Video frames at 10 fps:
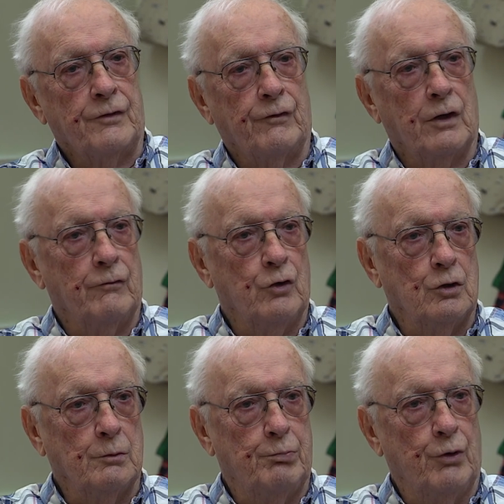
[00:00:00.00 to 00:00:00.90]
full of
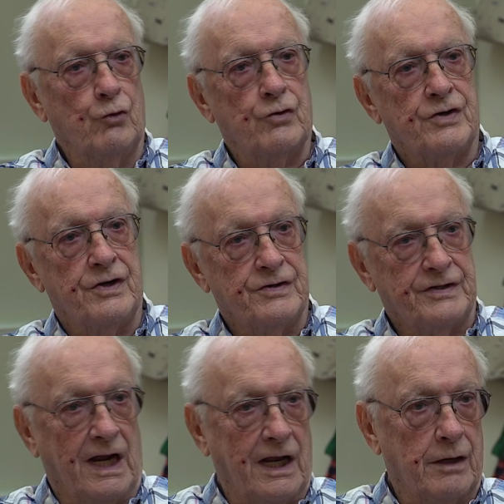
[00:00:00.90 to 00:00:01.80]
old books and
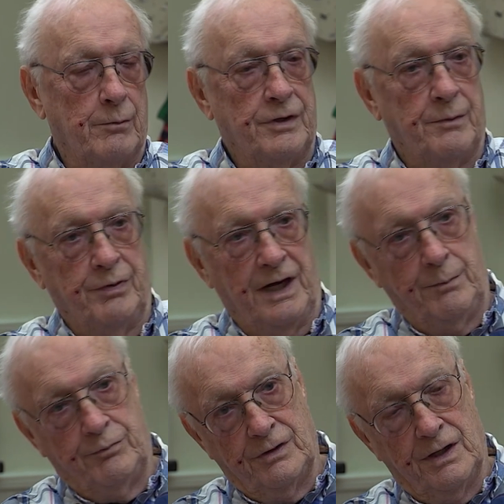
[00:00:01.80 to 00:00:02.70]
selling them to
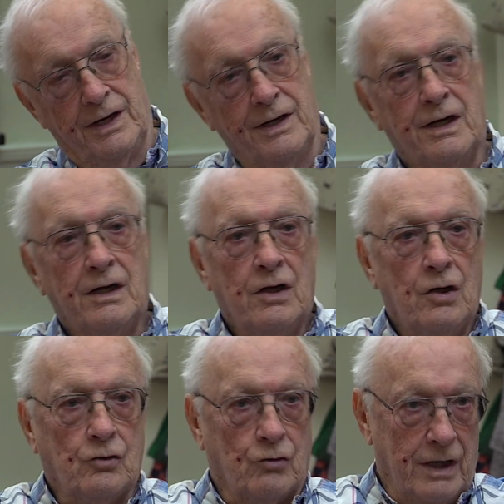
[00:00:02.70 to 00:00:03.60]
people and
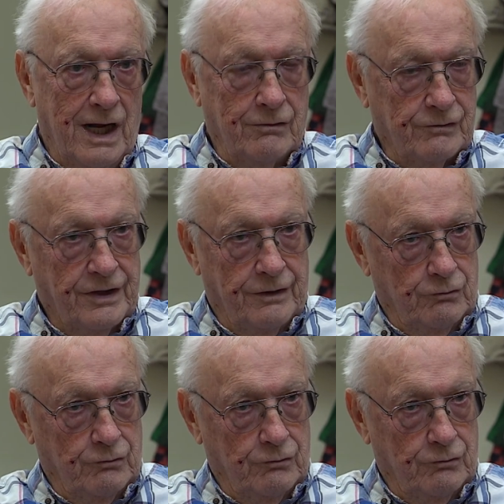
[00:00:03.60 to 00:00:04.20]
going out to the